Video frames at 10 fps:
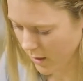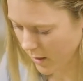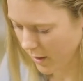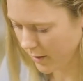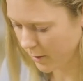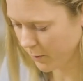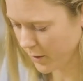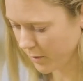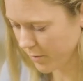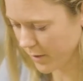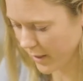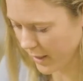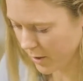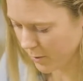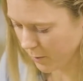And then we'll use
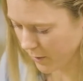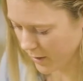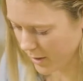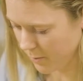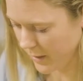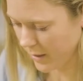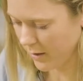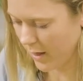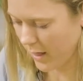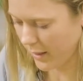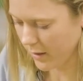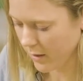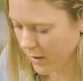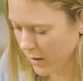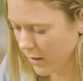this, we want this to be in a line,
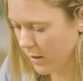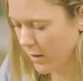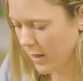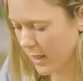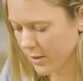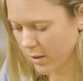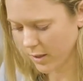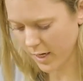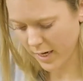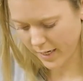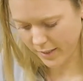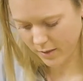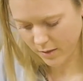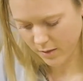as our guide